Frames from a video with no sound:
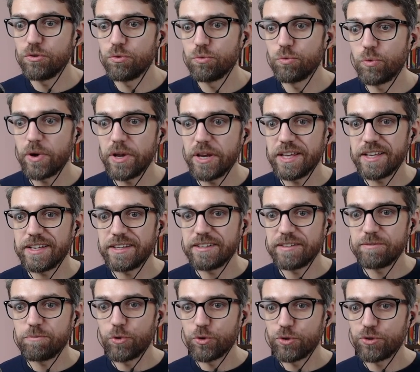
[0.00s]
to really
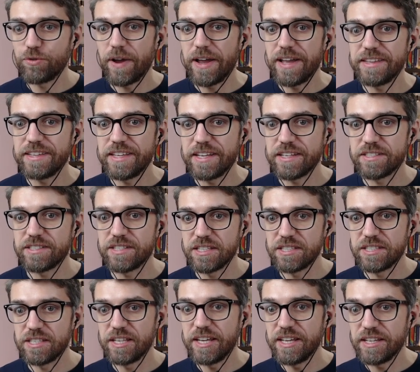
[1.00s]
portray this
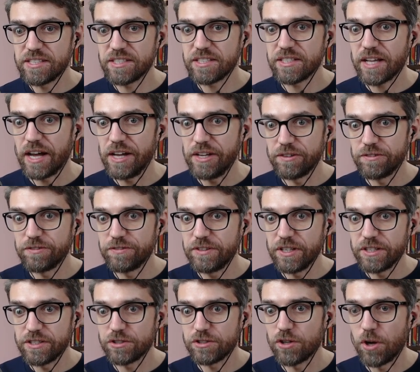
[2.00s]
as it is kind of
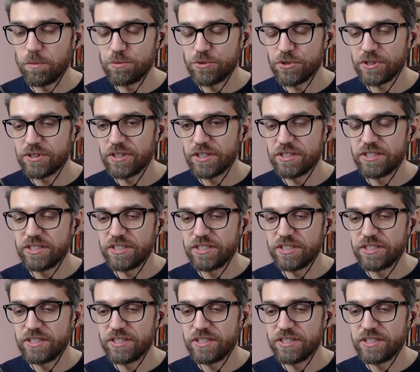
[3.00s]
this object that's